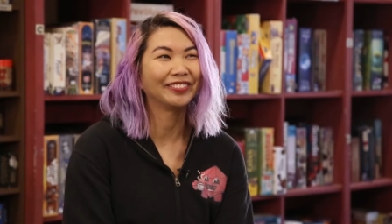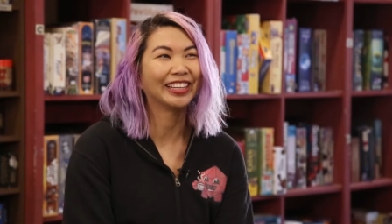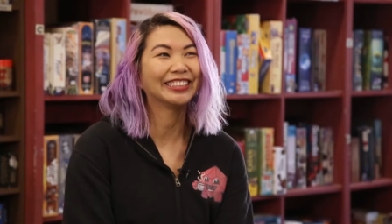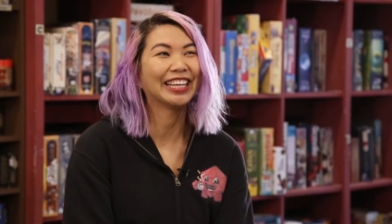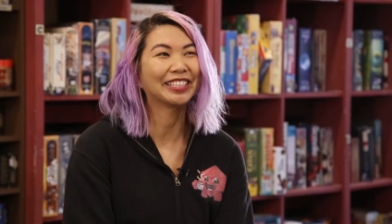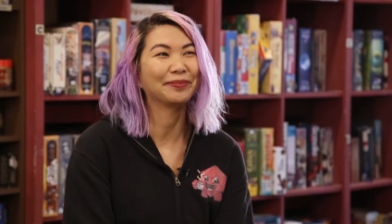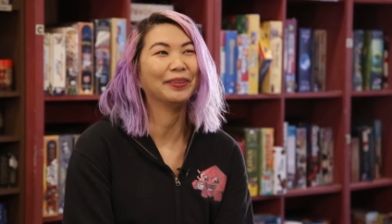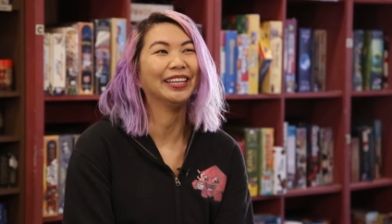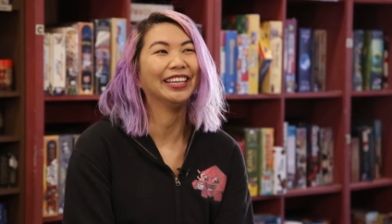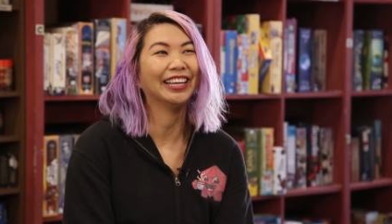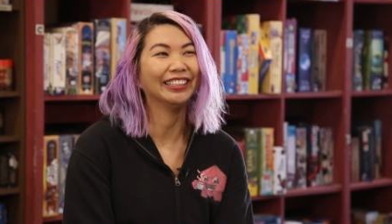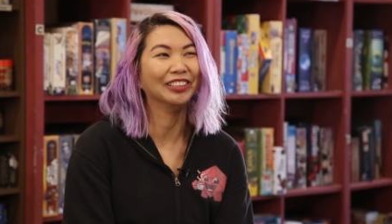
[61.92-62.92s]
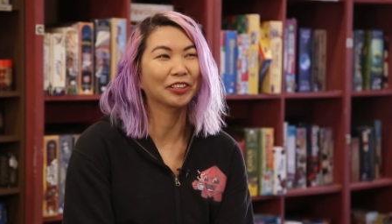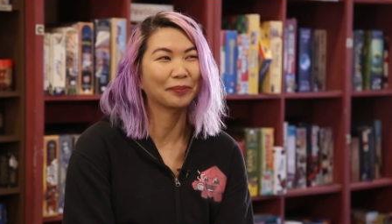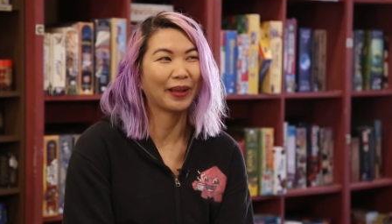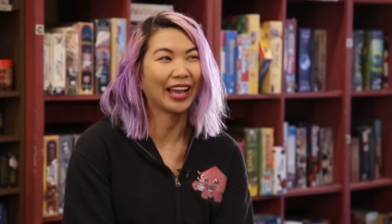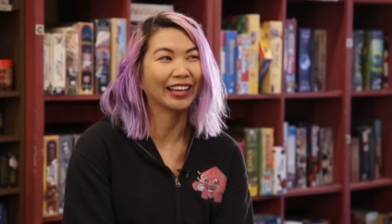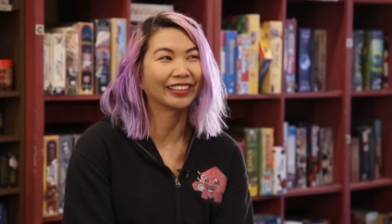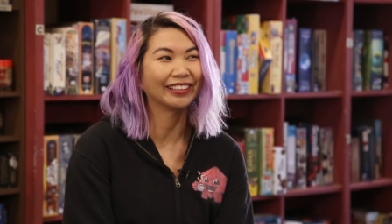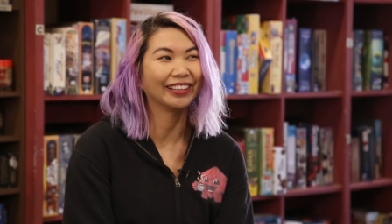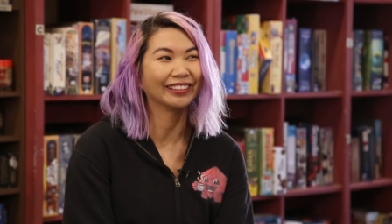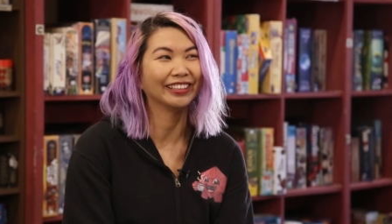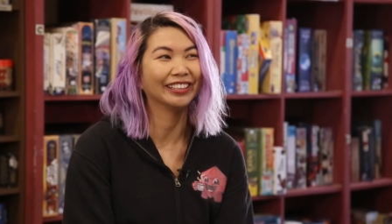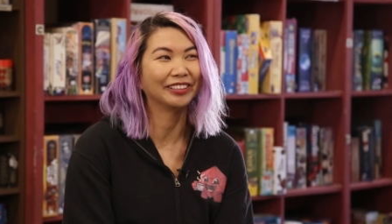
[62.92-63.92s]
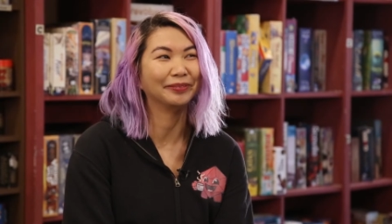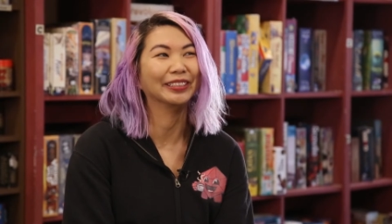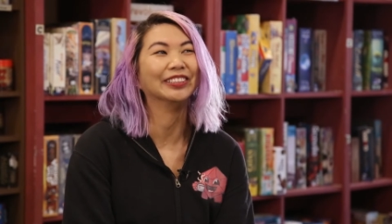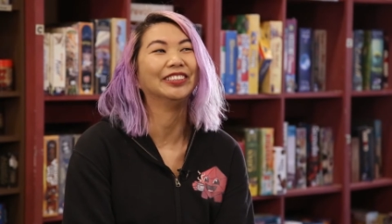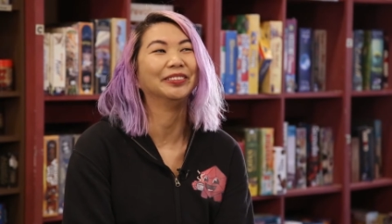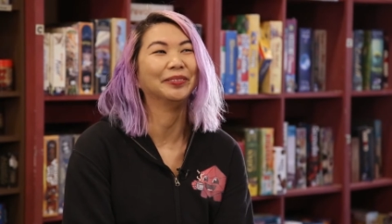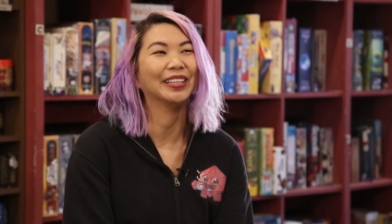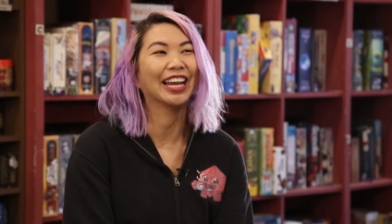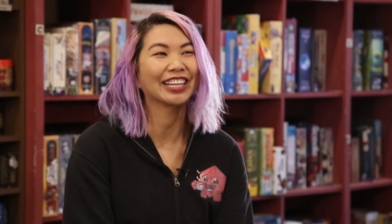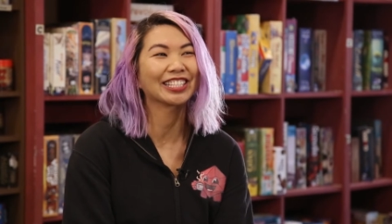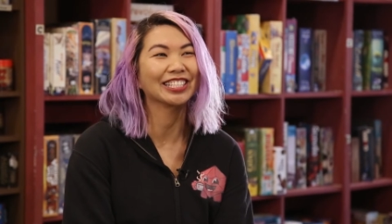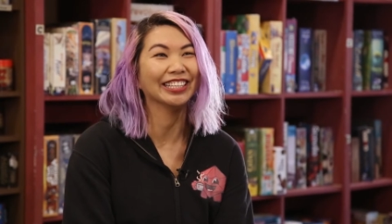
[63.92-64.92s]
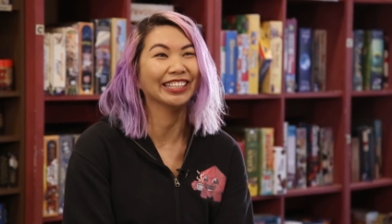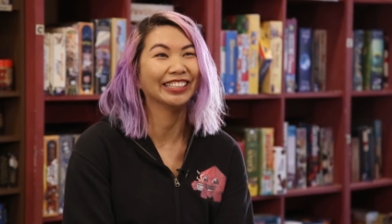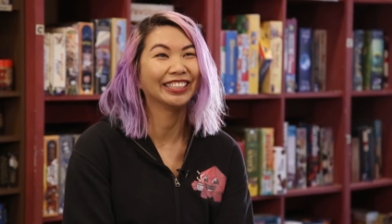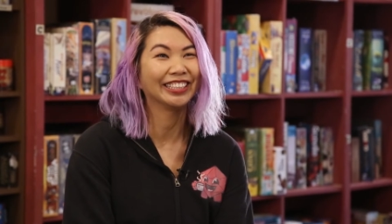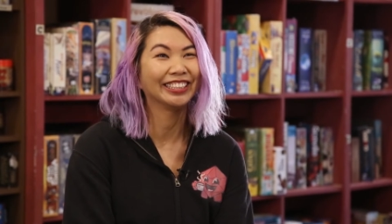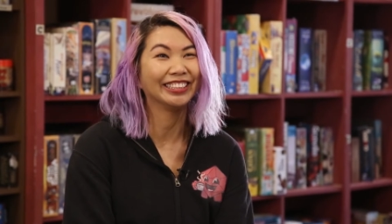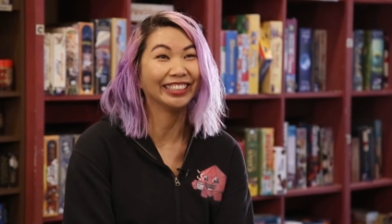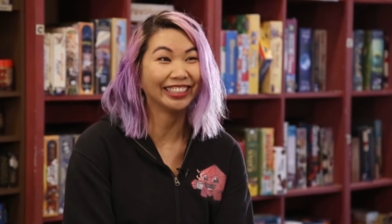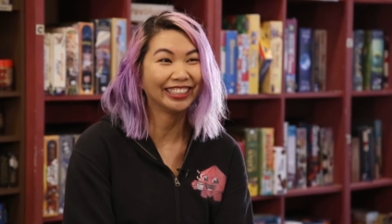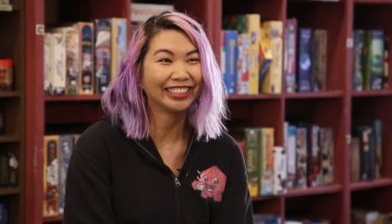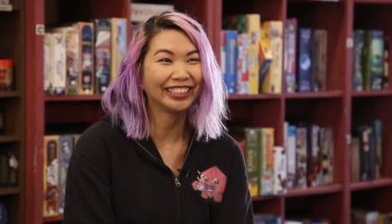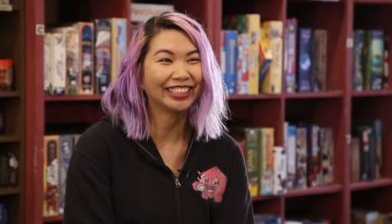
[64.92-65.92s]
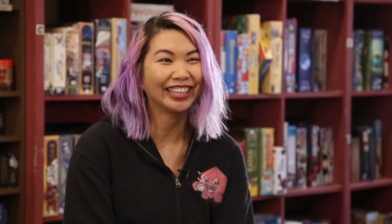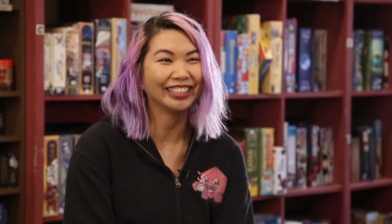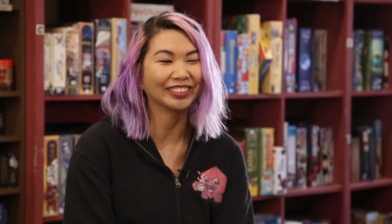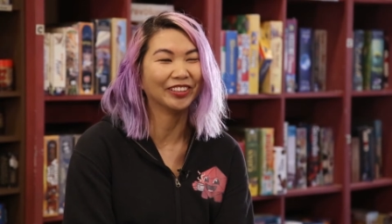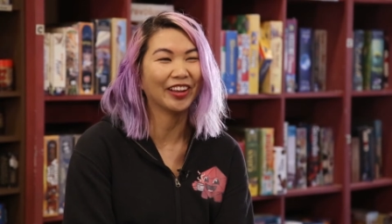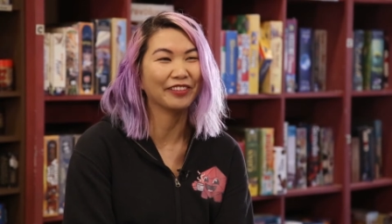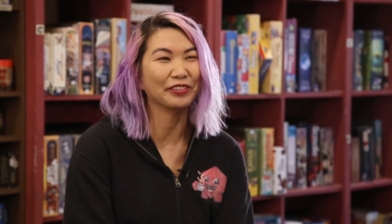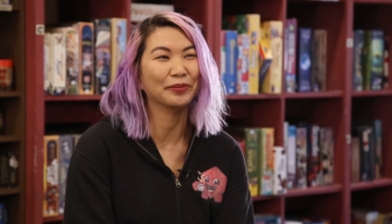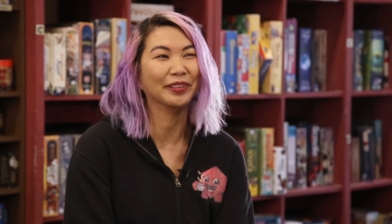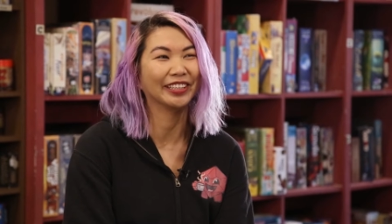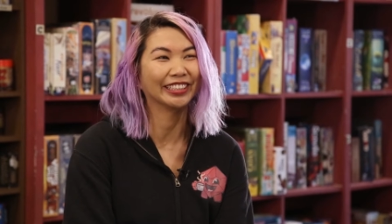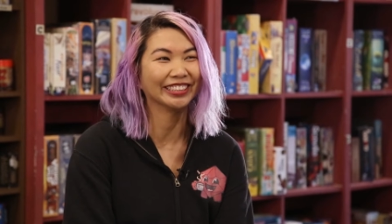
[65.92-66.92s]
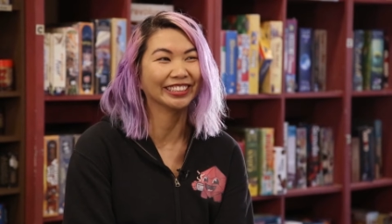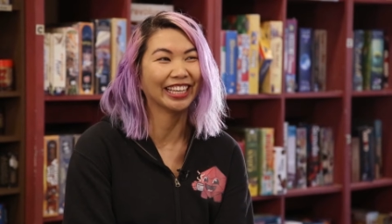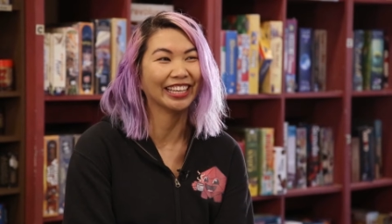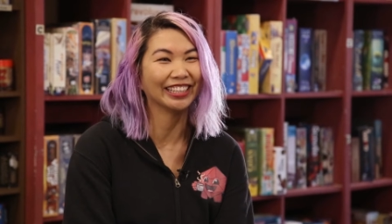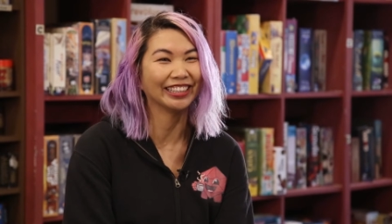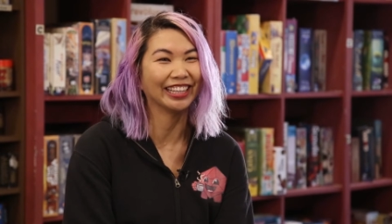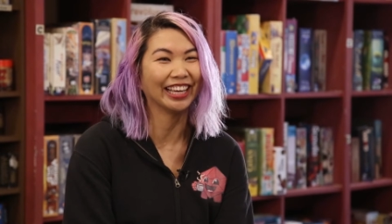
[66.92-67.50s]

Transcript: When I take a minute and look back, I think, oh my God, we actually did it. It's not everyone that can say that